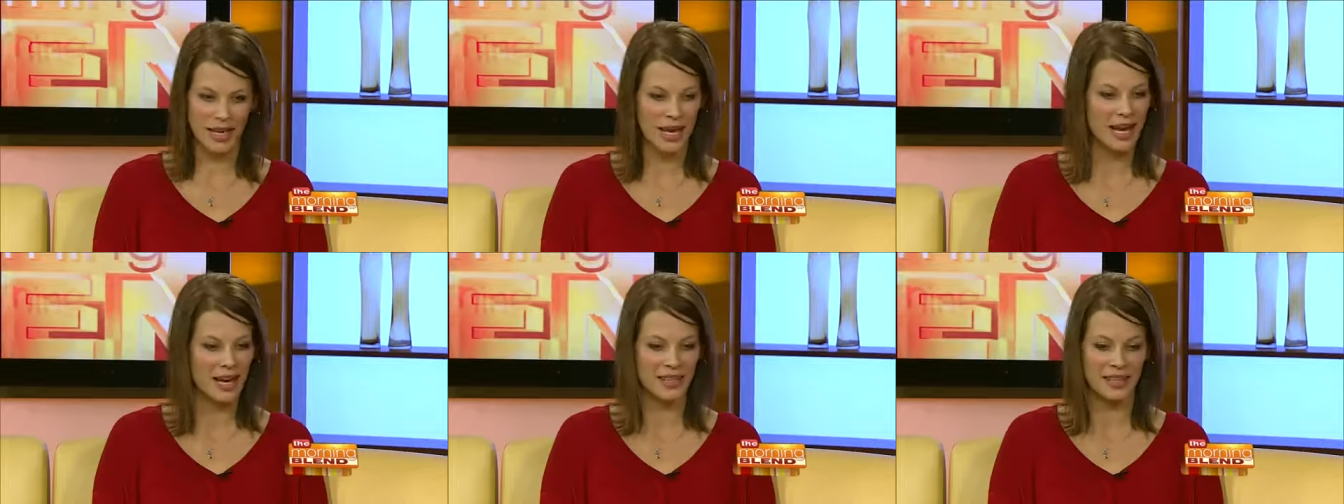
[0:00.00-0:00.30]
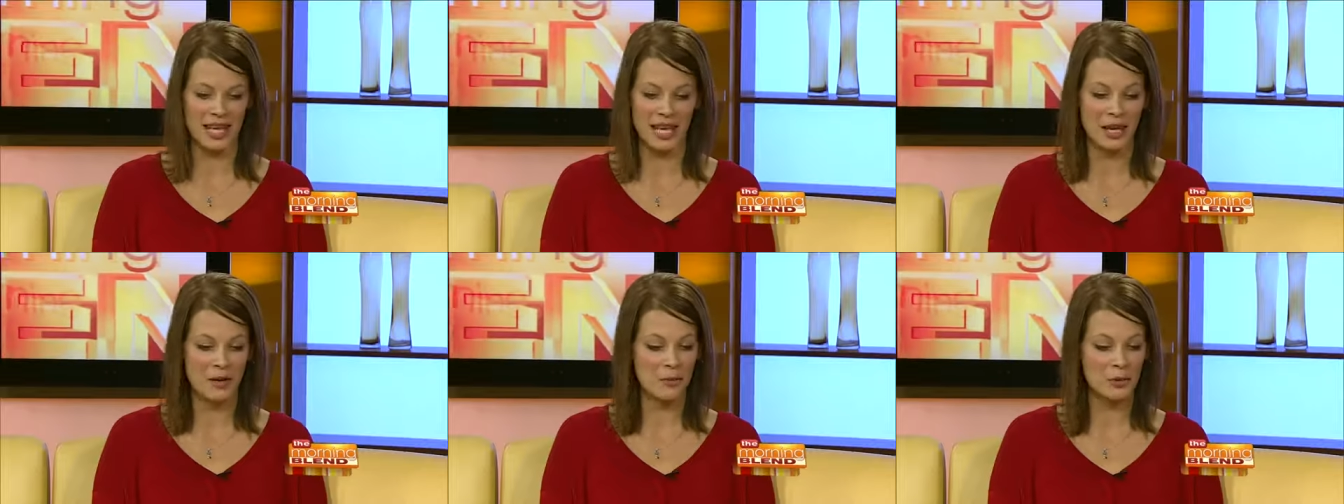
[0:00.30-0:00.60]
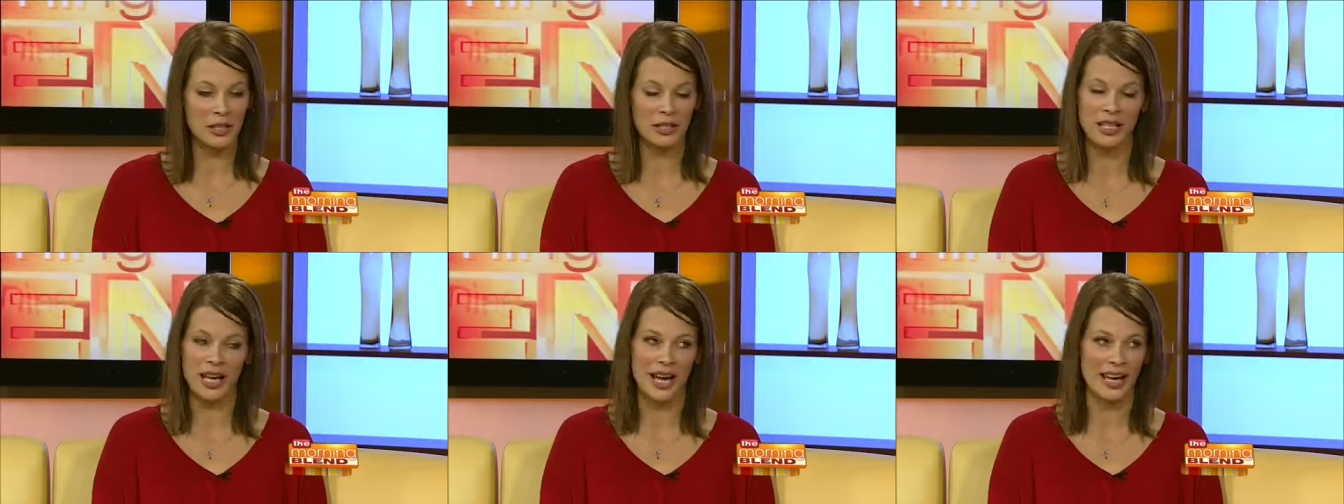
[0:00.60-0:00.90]
yeah. they
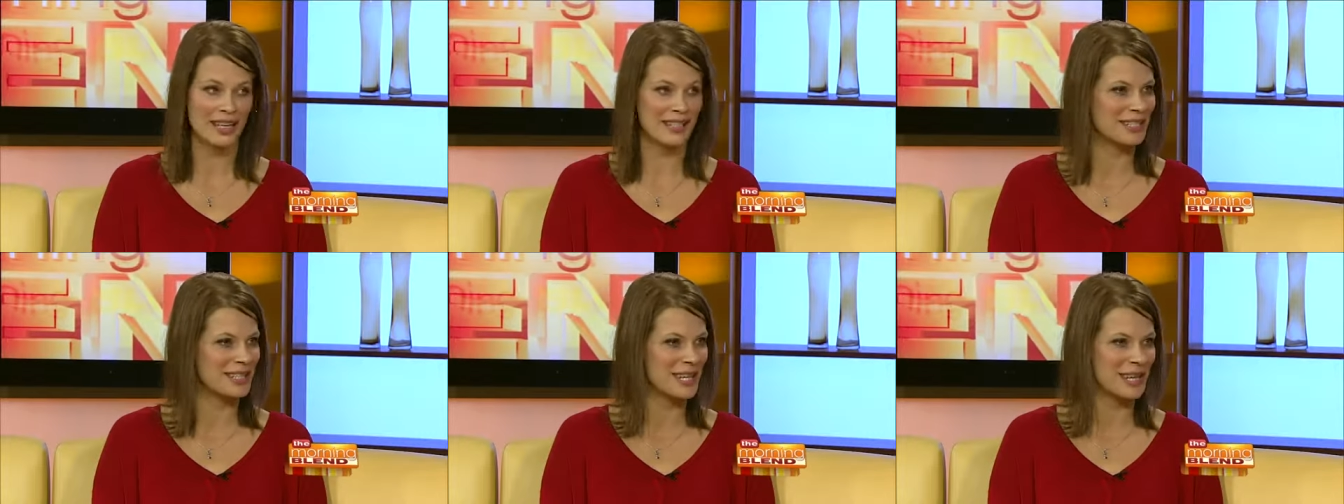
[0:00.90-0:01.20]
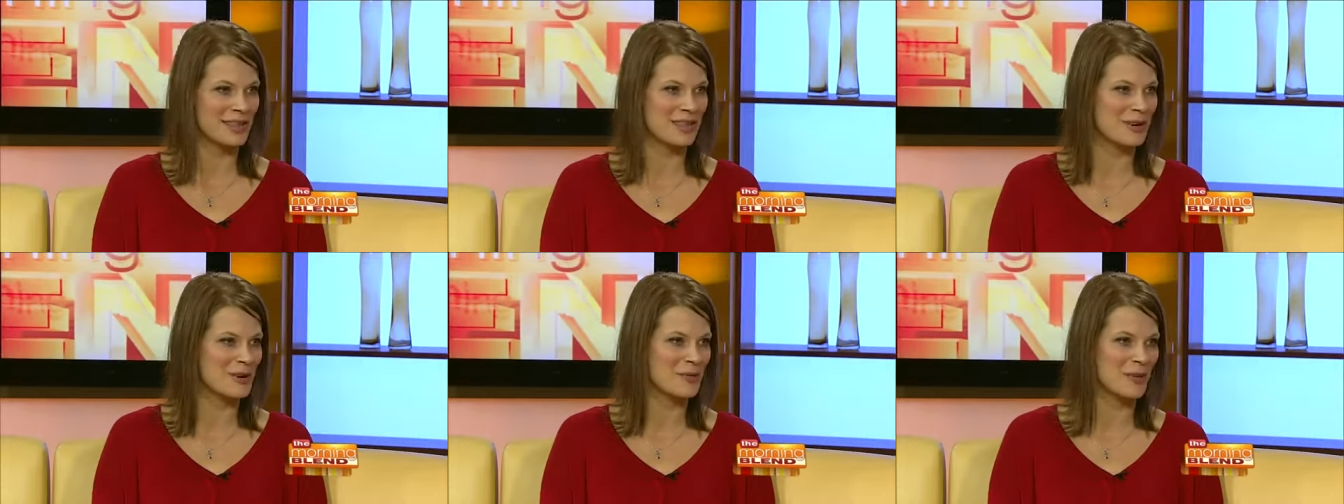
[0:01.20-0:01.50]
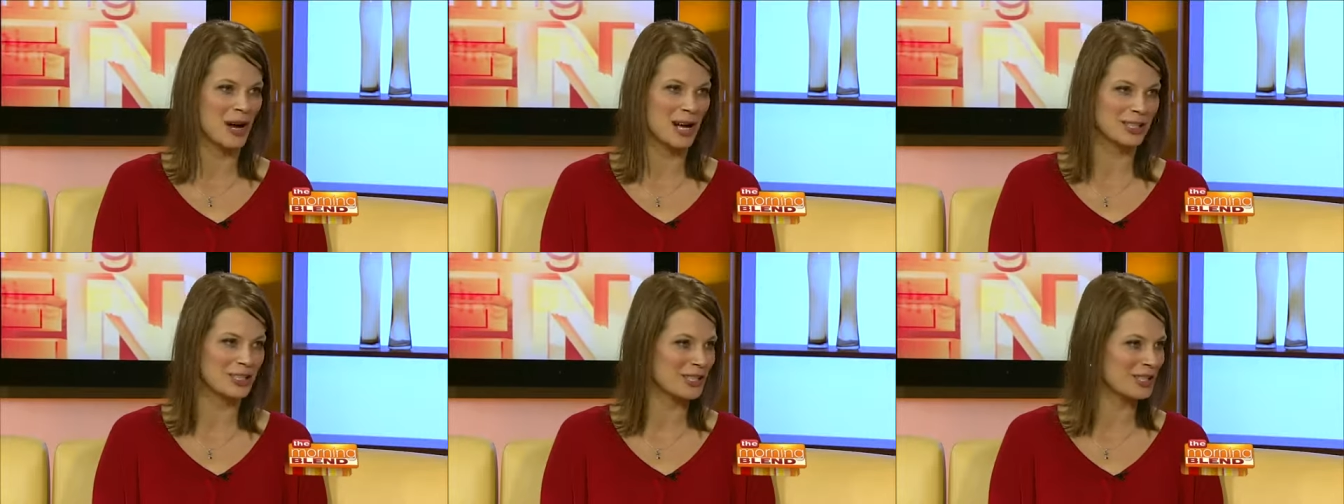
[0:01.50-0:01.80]
realize they, they're
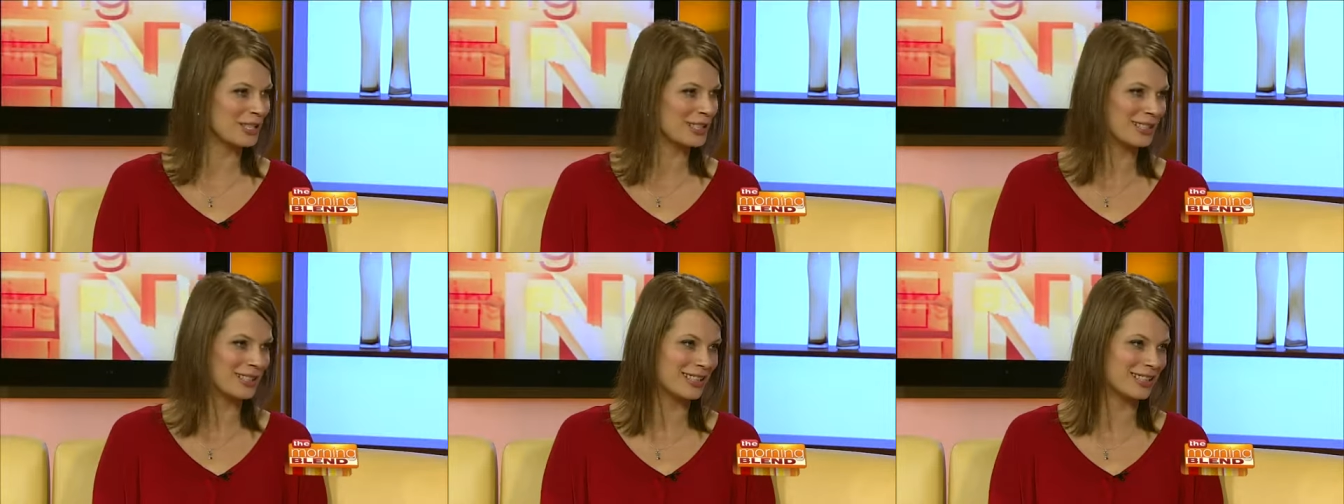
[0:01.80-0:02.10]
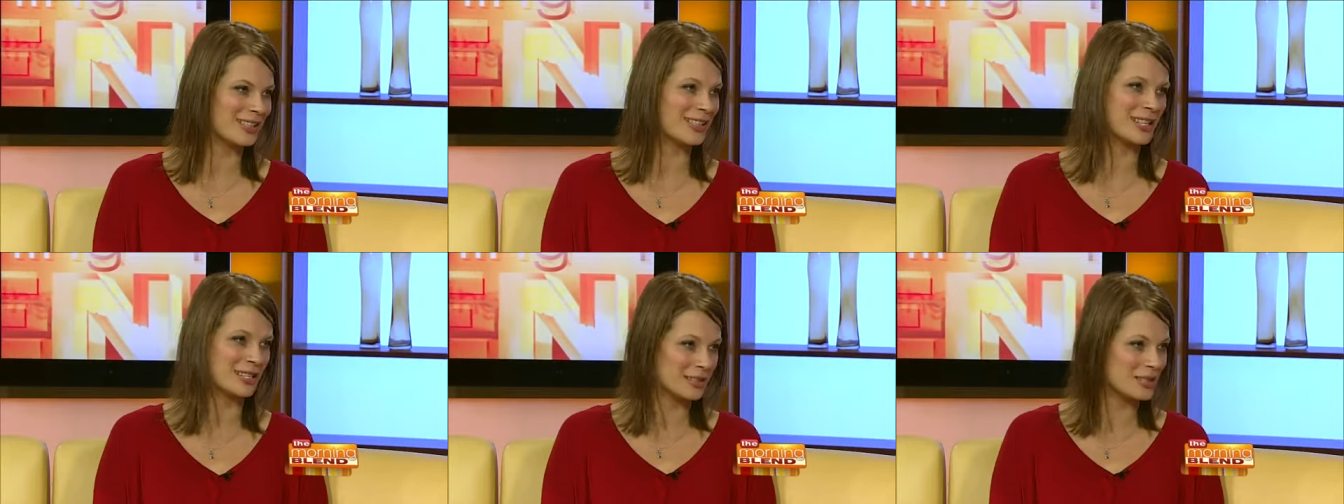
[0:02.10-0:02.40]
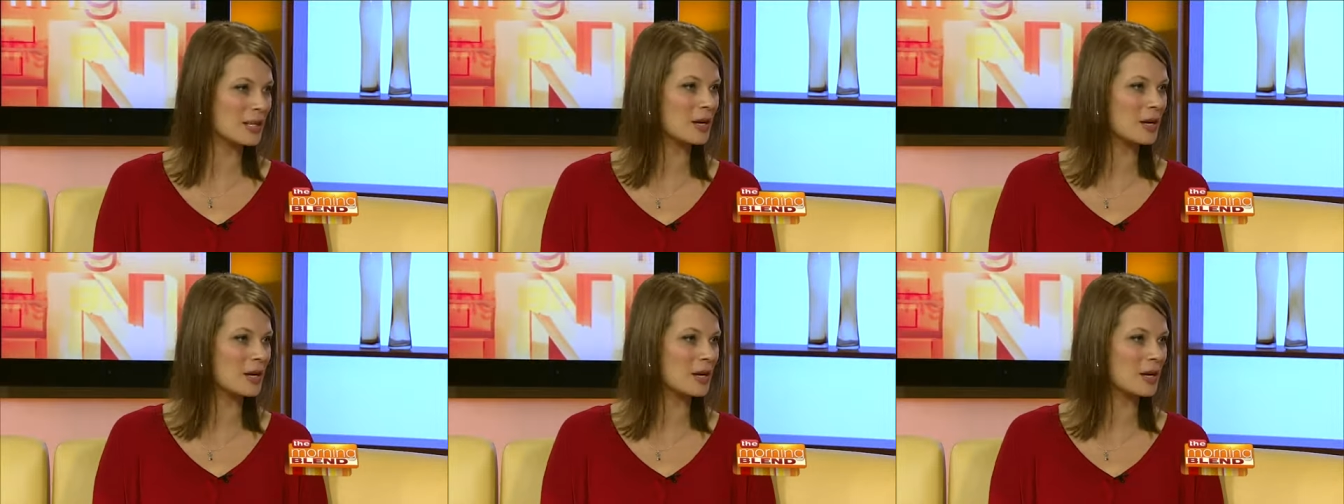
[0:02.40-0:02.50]
watching and hearing.